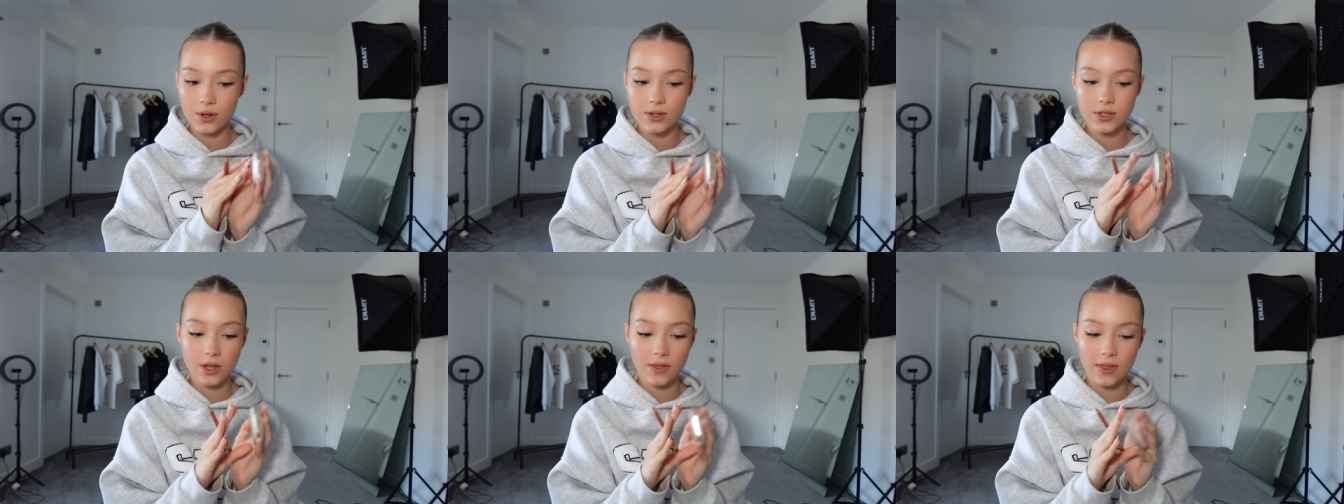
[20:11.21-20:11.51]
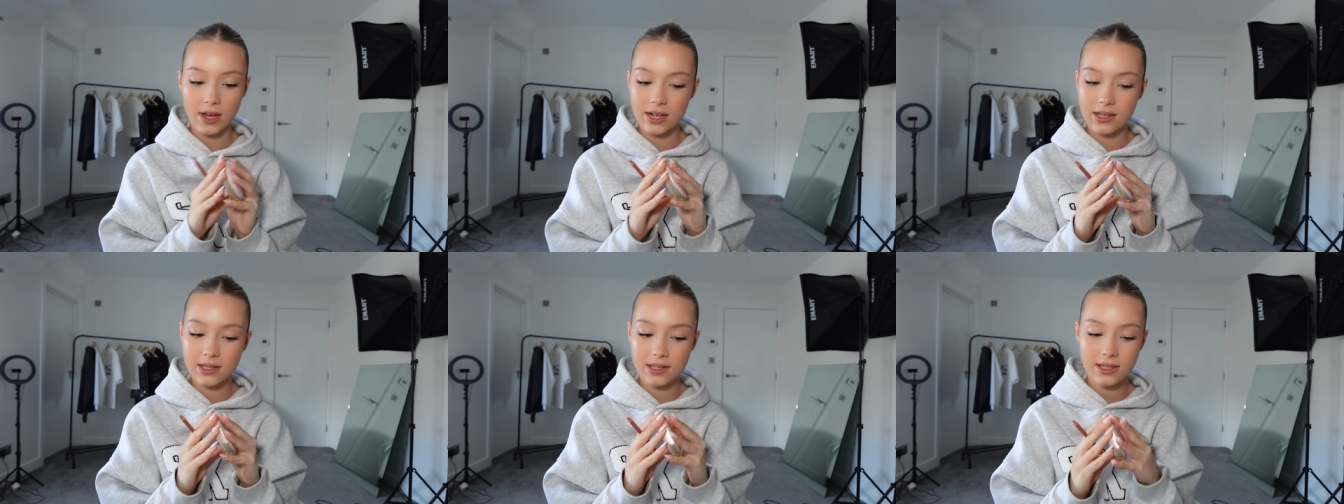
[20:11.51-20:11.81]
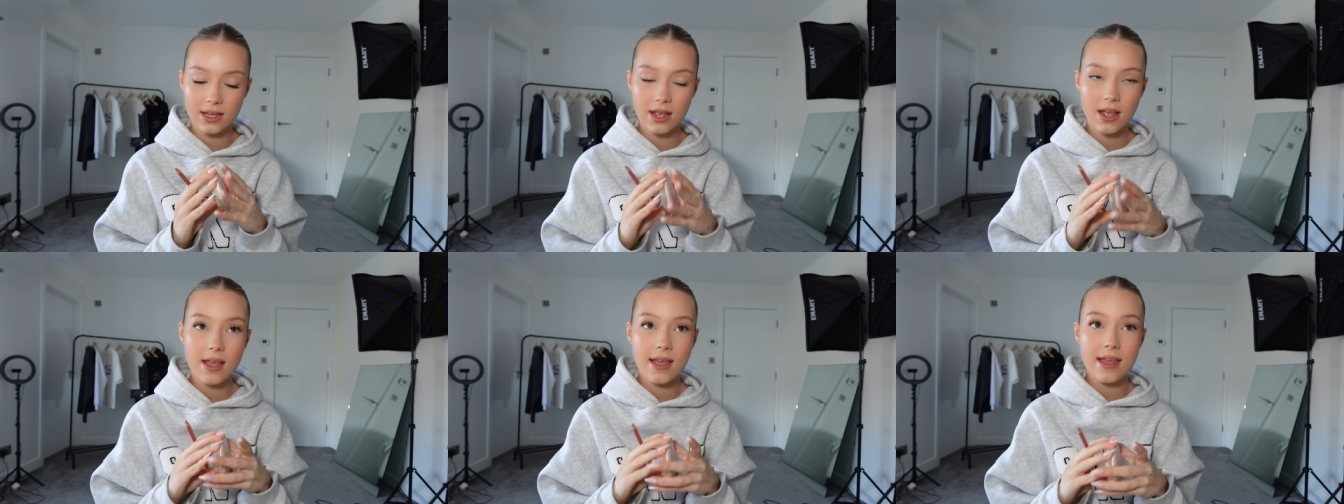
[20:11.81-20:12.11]
So that's
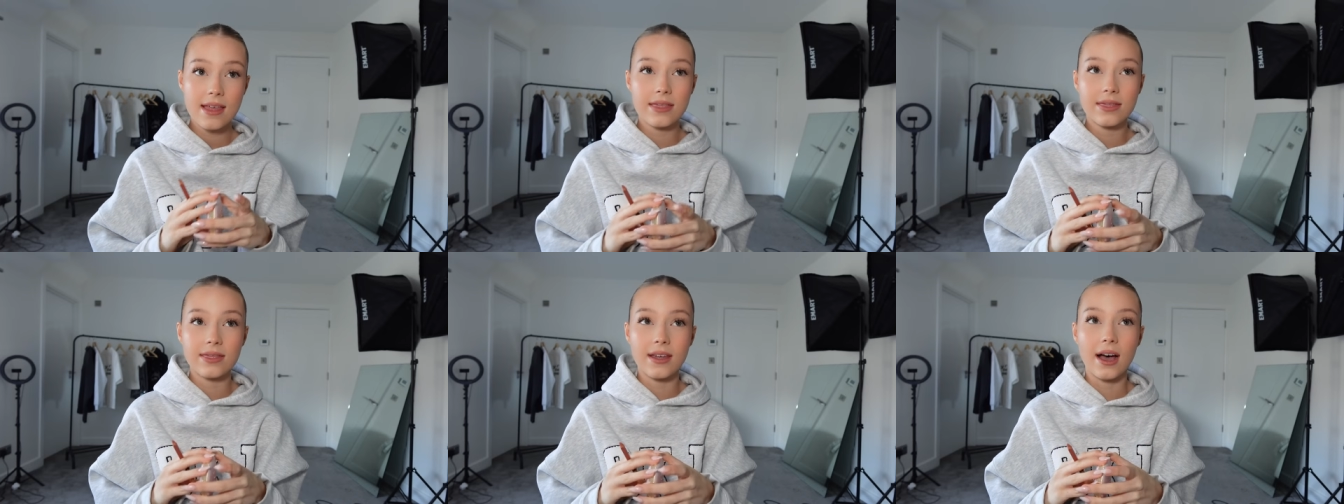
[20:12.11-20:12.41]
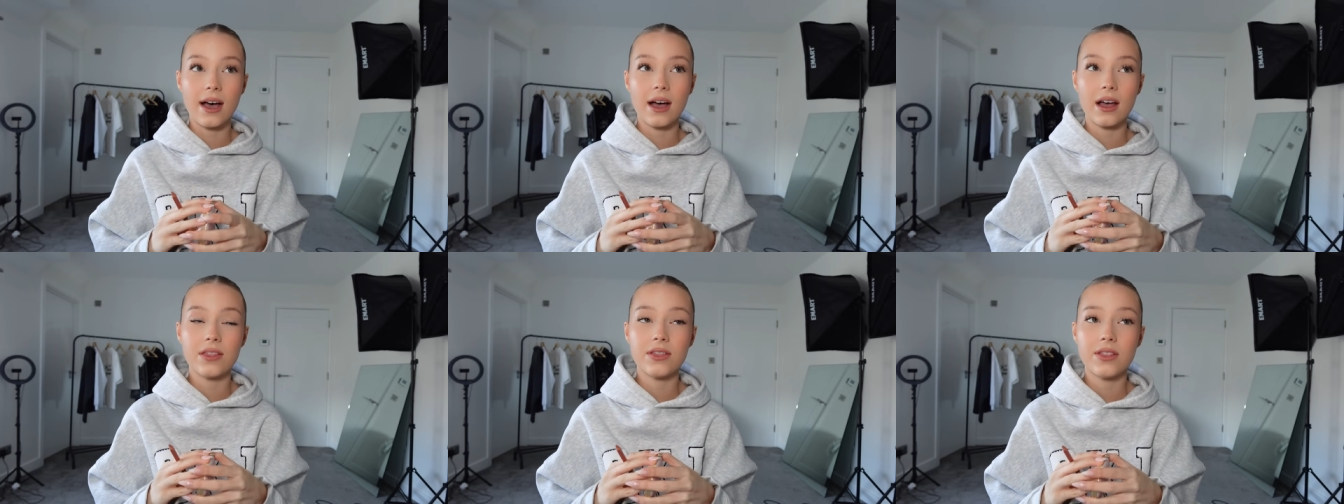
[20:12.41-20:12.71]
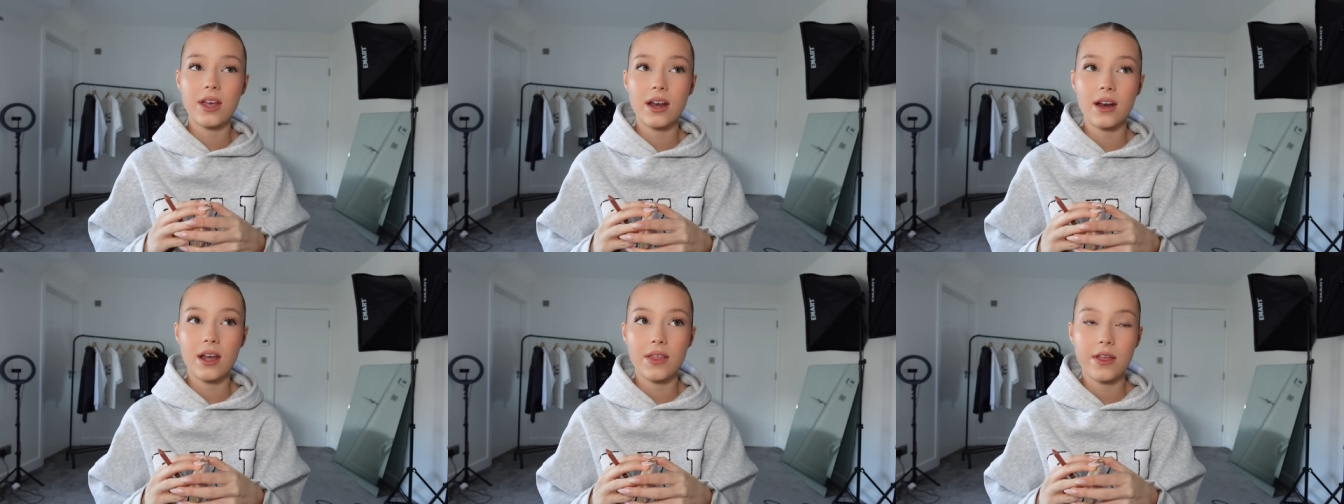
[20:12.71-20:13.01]
that. And
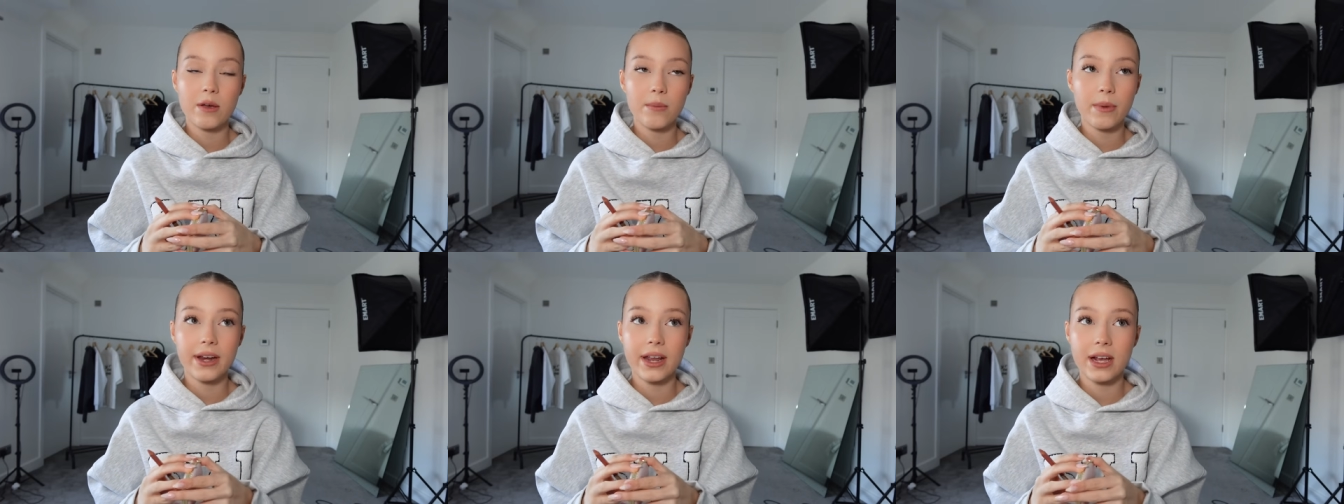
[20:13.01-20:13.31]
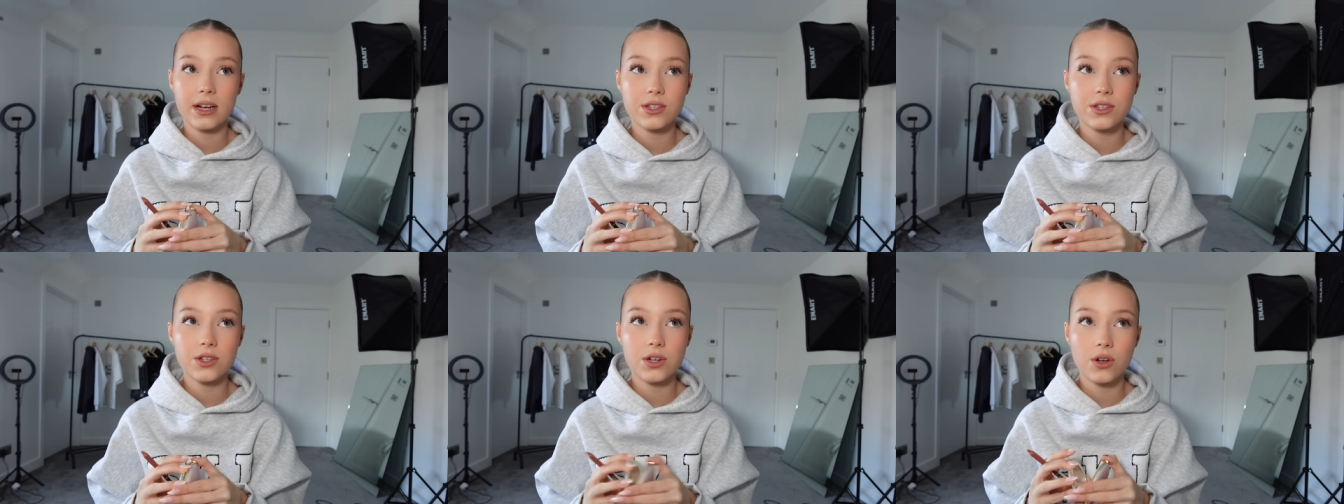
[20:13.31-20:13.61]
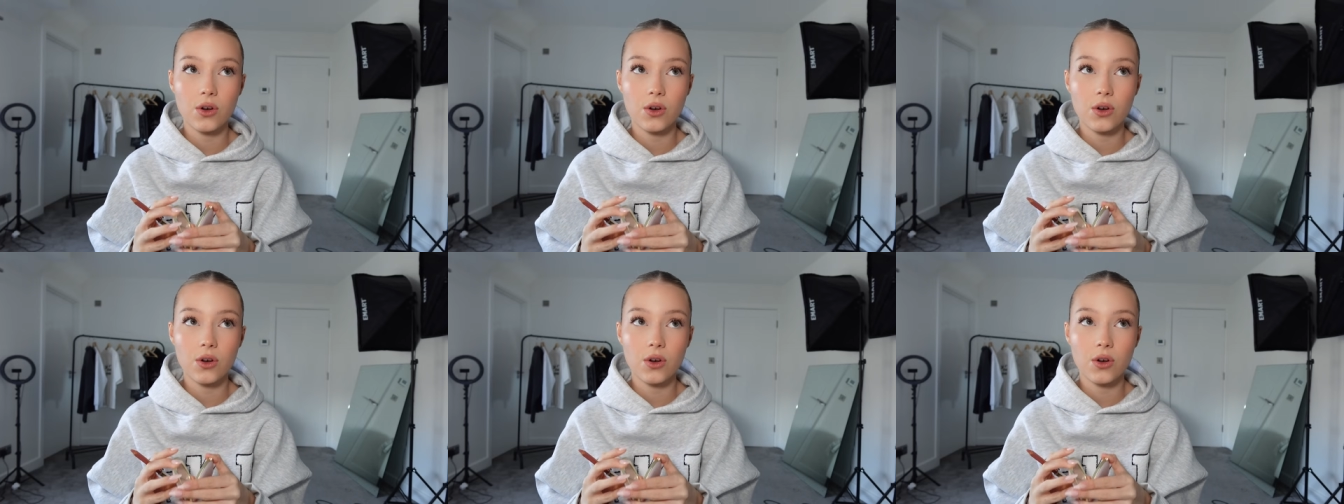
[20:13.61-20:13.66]
then I think my next